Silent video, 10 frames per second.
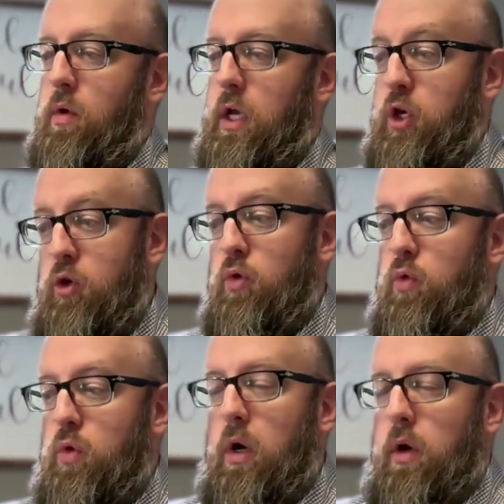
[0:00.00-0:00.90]
Can
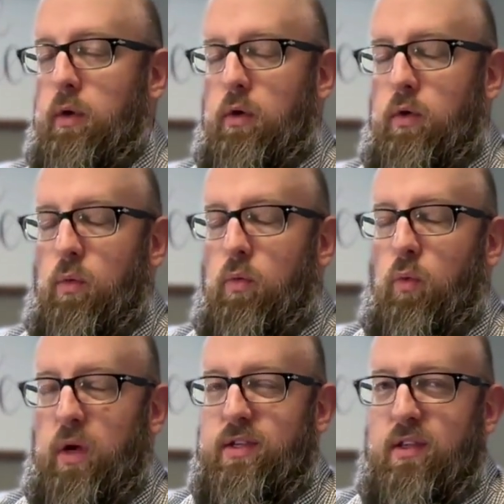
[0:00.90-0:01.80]
you? Uh, uh,
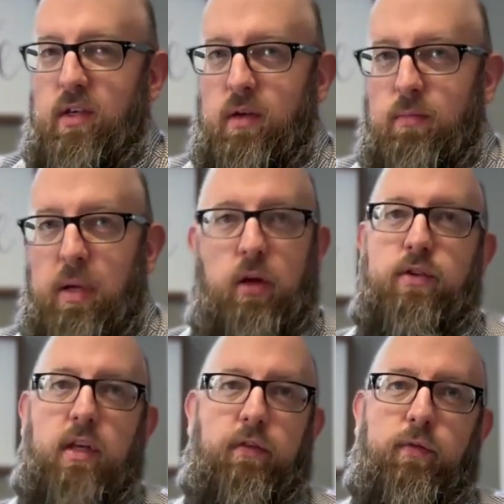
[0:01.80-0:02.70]
what's the
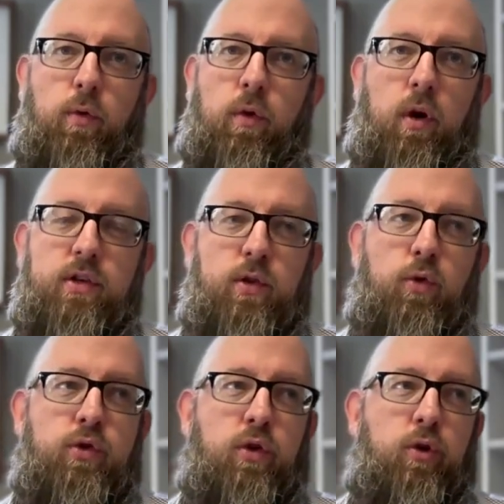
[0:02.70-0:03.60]
penalty for a
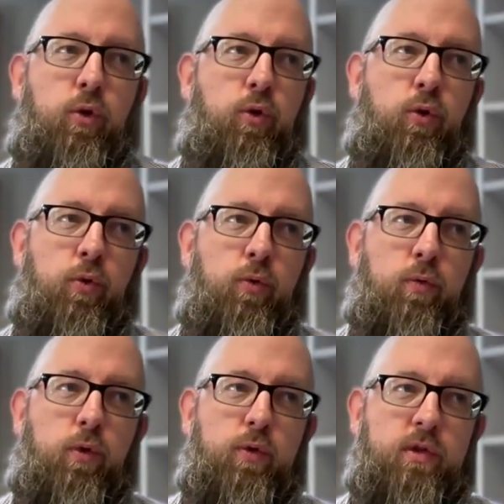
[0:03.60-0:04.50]
soldier who
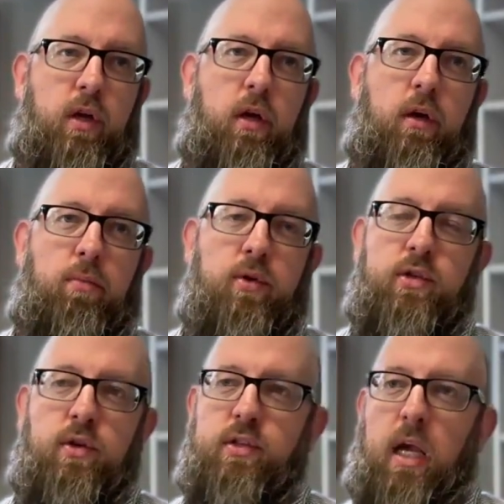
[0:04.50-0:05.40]
whose uh,
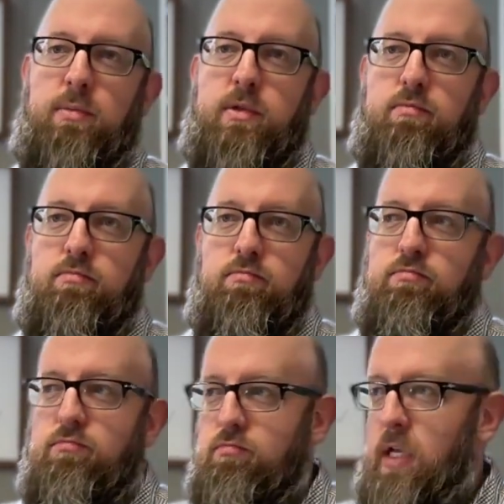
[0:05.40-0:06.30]
prisoner escapes?
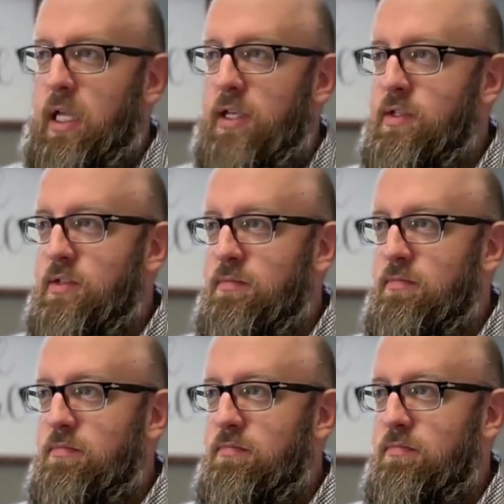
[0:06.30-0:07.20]
Any guesses?
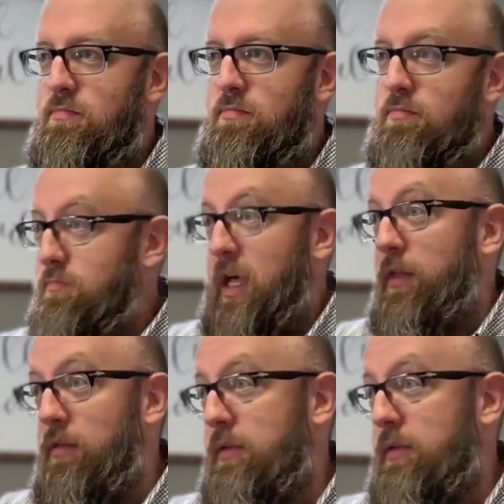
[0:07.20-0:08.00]
death. Death.